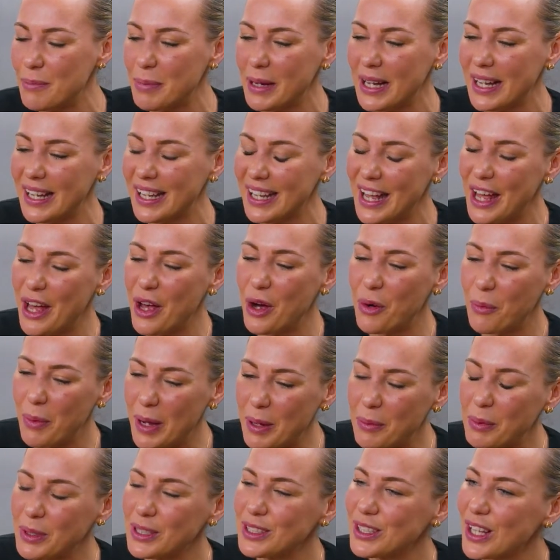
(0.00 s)
But
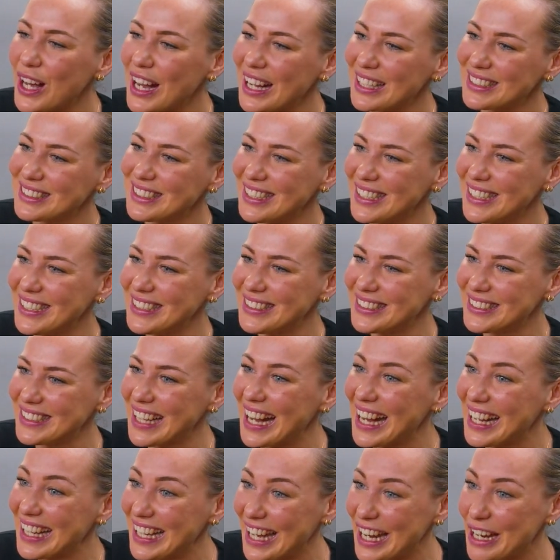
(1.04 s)
we would like to
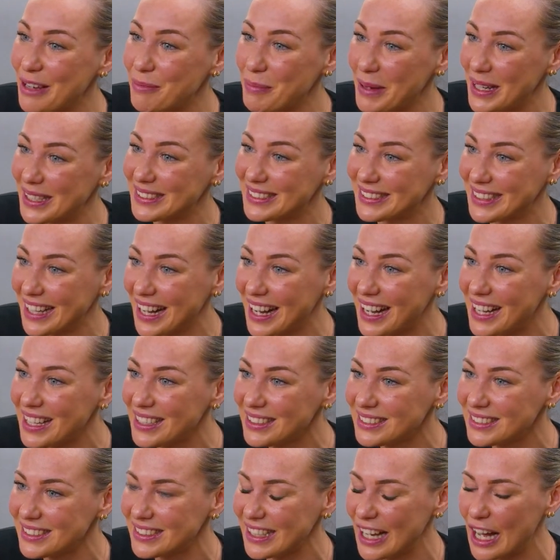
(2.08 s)
start getting better
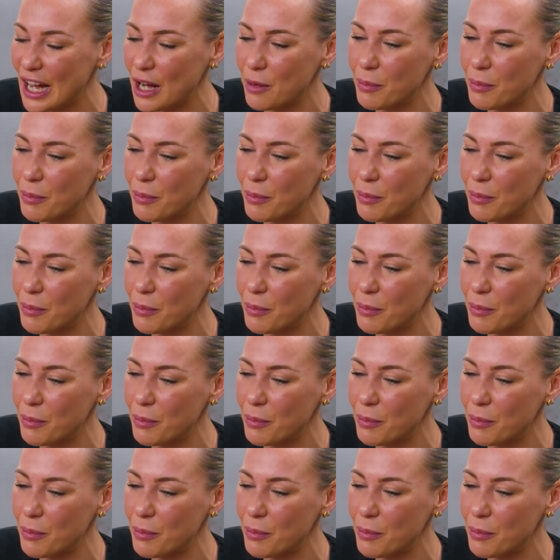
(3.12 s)
starts.